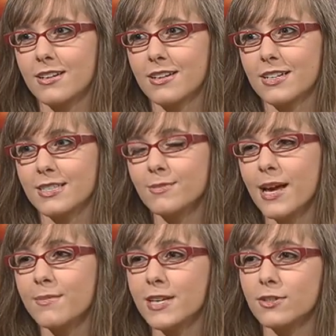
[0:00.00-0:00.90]
because
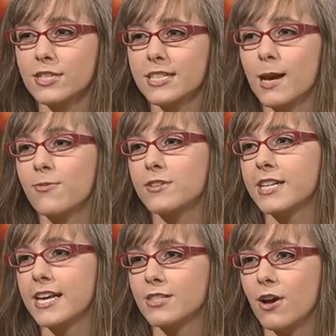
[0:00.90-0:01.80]
sometimes I would just stay up for
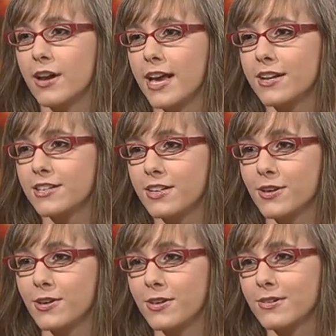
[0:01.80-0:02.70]
days on end. You
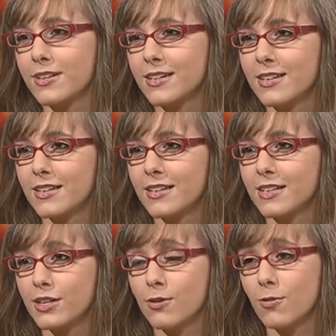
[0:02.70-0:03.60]
know, you,
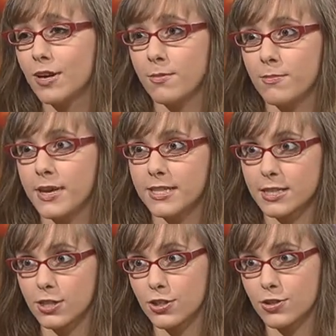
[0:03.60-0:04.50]
you don't want to miss
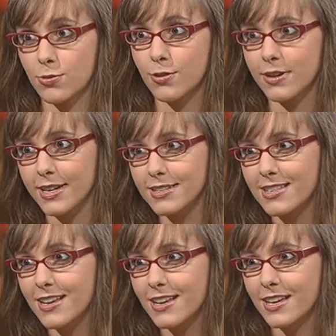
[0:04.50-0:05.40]
the stories.
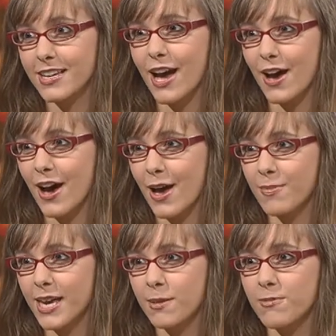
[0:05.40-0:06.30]
Yeah, I
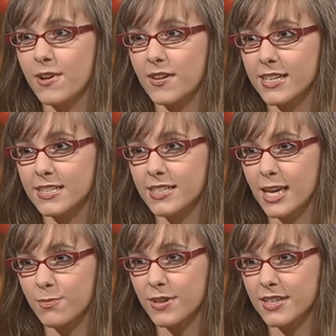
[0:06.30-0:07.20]
became very
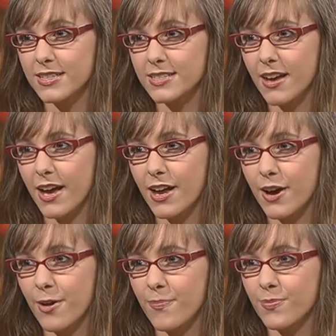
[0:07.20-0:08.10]
escapist. I,
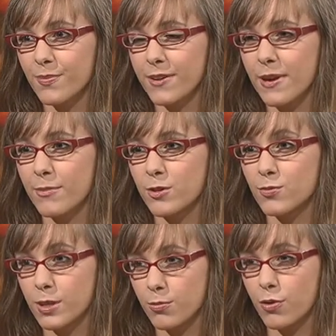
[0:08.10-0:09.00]
um, my family was
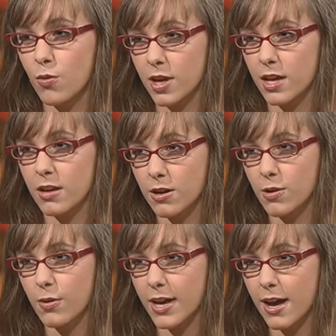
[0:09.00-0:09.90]
really broken
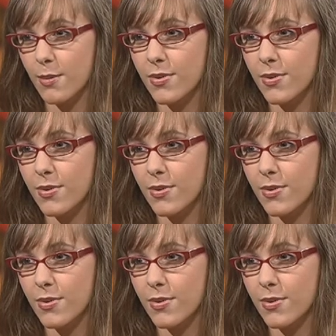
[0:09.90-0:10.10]
growing up.